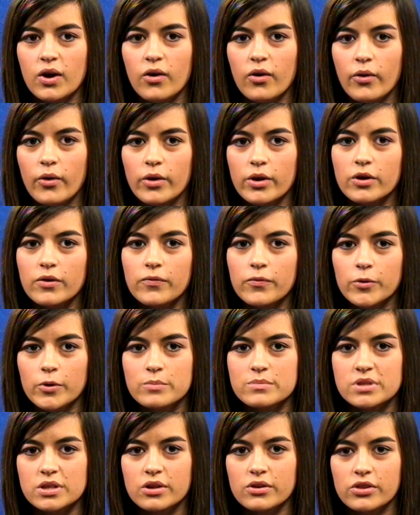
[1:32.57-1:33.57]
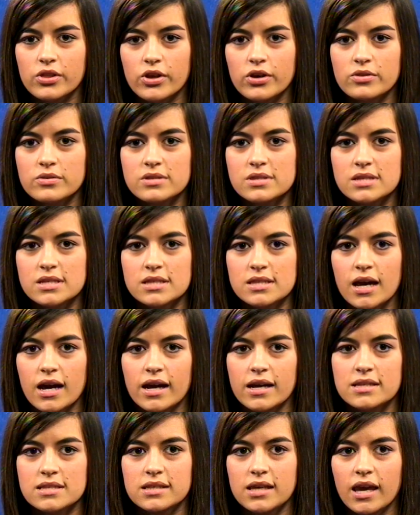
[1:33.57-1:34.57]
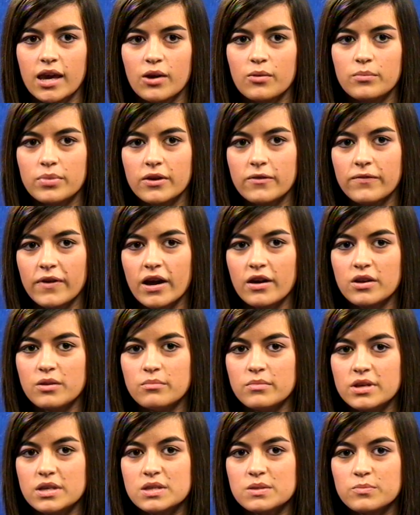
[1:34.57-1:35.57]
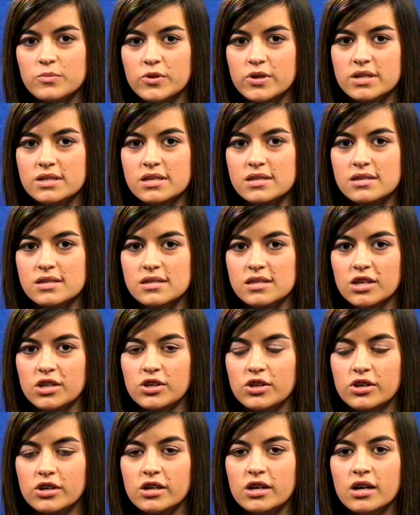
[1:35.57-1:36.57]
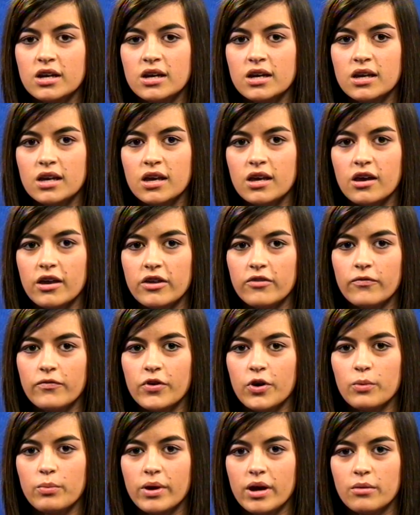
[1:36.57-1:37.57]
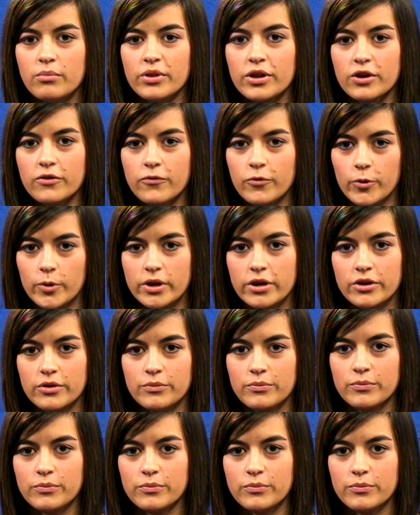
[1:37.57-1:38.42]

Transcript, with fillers: Order forms and closed designs can be found in Ms. Morrison Senior Info Public Boarder.